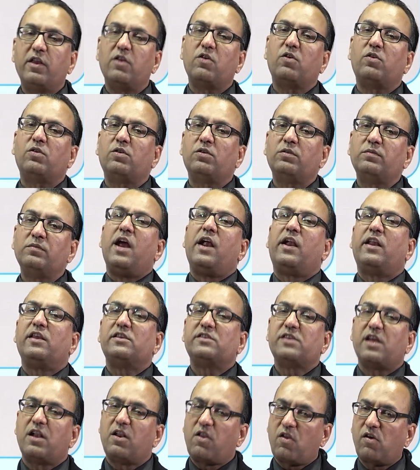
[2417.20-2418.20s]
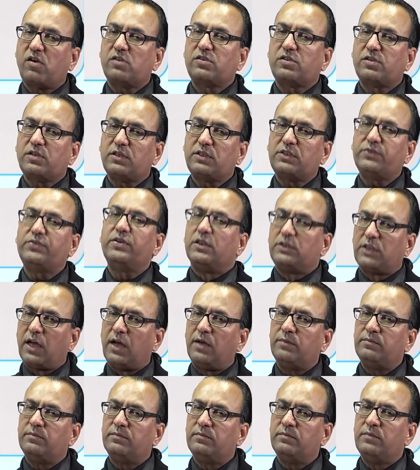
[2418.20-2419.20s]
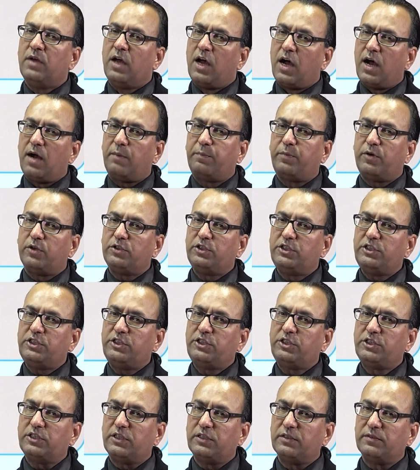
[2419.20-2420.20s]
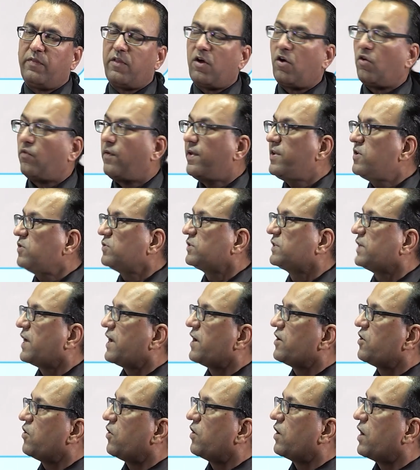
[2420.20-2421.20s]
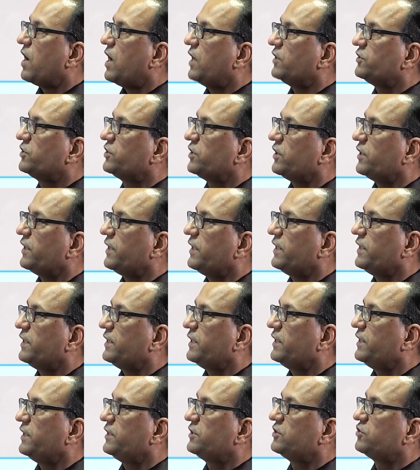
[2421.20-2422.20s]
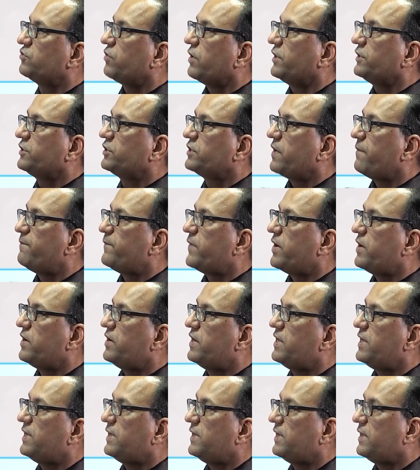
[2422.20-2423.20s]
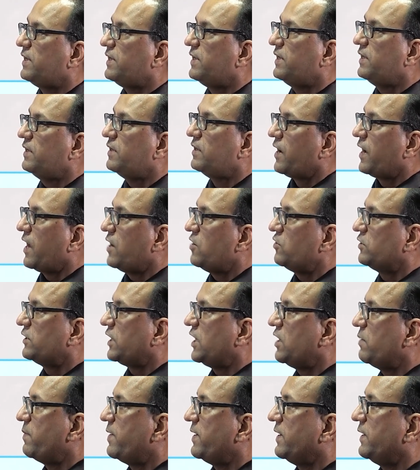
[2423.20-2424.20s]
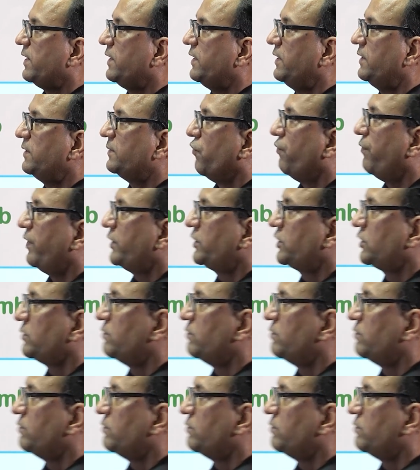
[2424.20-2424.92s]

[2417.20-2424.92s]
know it is the loss of thumb apposition. Now, when you say your answer is choice number D, can you tell me which